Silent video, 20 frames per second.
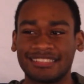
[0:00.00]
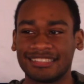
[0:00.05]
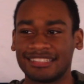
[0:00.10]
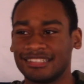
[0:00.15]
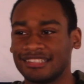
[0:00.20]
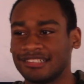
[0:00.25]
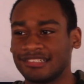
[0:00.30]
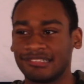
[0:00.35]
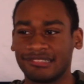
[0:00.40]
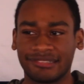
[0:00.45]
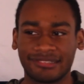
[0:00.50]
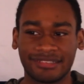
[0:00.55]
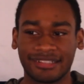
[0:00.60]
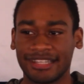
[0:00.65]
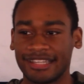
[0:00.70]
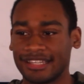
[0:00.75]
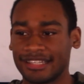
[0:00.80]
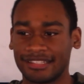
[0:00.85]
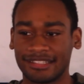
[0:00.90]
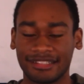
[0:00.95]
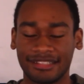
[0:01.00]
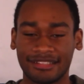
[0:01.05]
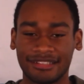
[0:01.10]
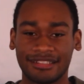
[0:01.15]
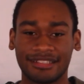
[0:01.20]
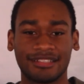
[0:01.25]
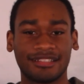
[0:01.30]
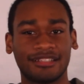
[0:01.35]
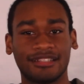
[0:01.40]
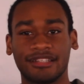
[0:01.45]

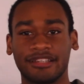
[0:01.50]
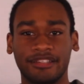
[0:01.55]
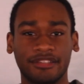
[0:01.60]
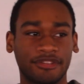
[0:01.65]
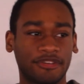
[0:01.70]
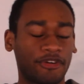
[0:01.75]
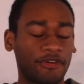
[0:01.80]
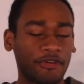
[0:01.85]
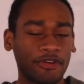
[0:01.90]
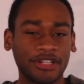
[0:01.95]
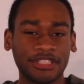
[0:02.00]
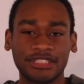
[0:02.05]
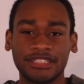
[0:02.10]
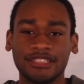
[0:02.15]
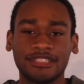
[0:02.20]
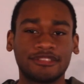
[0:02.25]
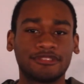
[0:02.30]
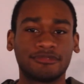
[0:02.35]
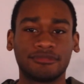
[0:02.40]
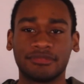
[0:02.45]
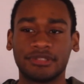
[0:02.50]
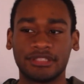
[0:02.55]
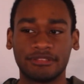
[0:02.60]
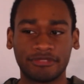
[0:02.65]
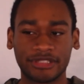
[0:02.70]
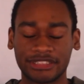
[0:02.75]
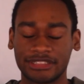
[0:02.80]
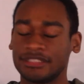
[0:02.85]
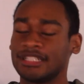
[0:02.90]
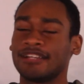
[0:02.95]
Like, Origins
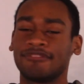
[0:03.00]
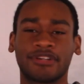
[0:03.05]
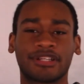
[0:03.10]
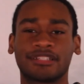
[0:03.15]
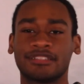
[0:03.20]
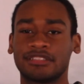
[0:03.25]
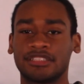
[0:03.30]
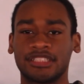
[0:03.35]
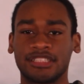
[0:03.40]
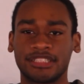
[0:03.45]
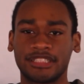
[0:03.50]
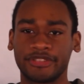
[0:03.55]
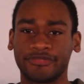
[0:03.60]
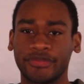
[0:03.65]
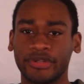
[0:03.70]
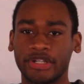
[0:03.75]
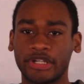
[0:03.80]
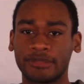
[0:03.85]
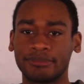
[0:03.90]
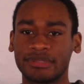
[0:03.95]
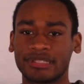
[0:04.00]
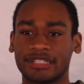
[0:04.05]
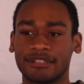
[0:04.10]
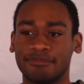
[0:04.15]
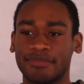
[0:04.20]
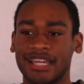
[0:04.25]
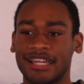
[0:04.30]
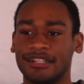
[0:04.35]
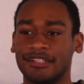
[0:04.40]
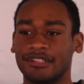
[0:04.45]
was never consistent with Cobra
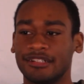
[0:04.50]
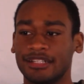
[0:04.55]
Commander.